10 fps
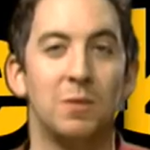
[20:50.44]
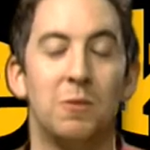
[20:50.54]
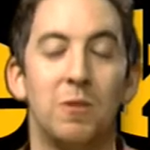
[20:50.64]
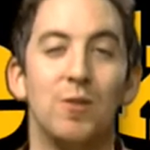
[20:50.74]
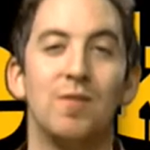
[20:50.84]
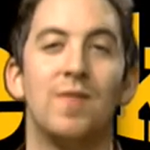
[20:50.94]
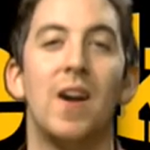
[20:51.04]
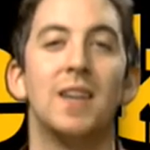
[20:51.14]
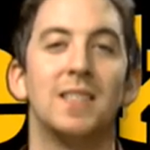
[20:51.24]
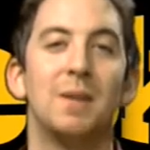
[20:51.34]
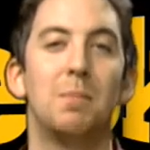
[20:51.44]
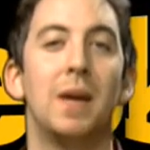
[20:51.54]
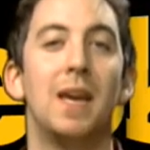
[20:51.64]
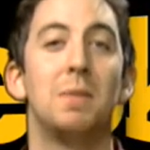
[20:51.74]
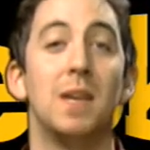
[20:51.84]
We're doing Farting
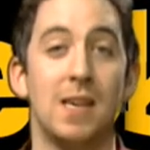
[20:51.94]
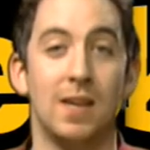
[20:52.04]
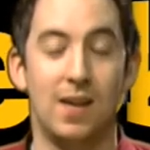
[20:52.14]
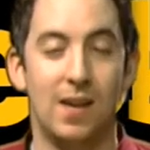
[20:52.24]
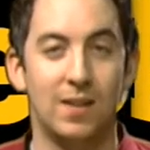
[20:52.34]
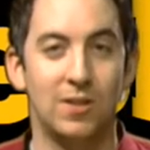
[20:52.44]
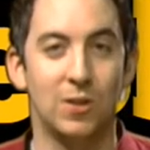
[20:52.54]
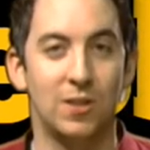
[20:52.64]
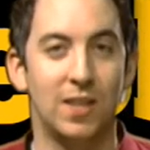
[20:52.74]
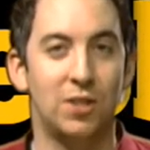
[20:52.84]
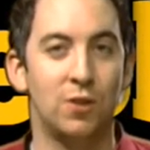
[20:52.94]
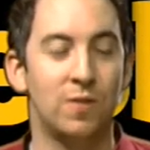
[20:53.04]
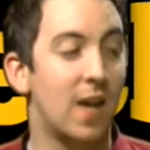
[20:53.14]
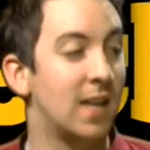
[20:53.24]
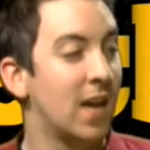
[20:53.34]
Baby. So stay tuned
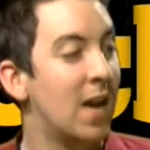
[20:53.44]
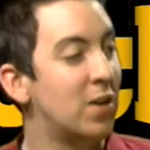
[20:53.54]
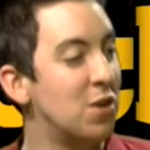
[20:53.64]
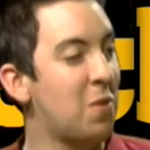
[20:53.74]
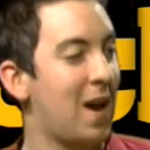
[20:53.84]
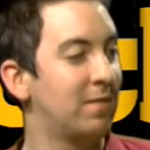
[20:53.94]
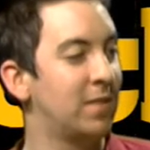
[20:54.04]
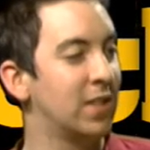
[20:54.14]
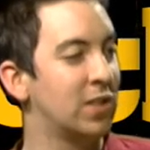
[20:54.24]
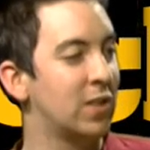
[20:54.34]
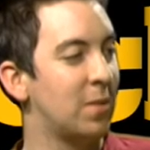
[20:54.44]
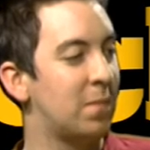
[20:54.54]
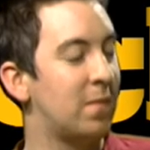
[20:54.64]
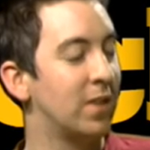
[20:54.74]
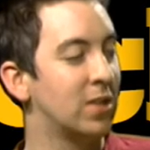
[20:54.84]
for that. You have to finish
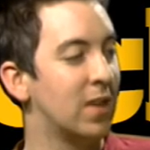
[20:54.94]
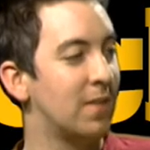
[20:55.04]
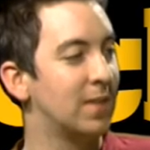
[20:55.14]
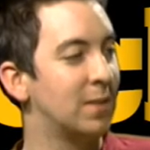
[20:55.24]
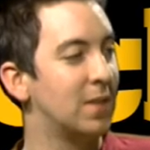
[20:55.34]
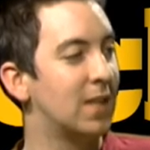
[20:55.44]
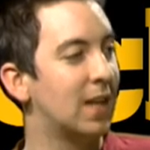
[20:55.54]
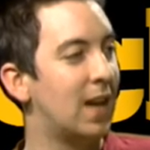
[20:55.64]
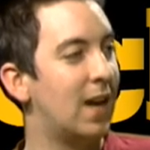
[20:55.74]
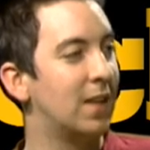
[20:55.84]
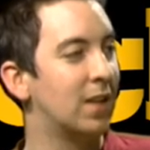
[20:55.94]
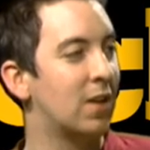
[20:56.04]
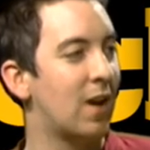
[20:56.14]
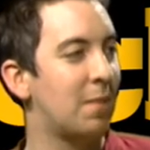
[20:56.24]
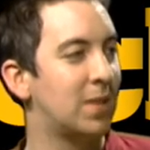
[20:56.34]
us off this week, the
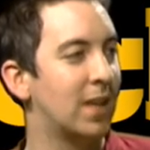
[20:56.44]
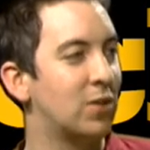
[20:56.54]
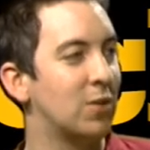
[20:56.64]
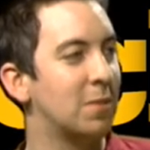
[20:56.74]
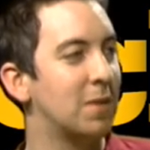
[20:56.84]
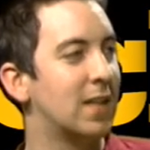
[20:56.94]
crap tech joke of the week.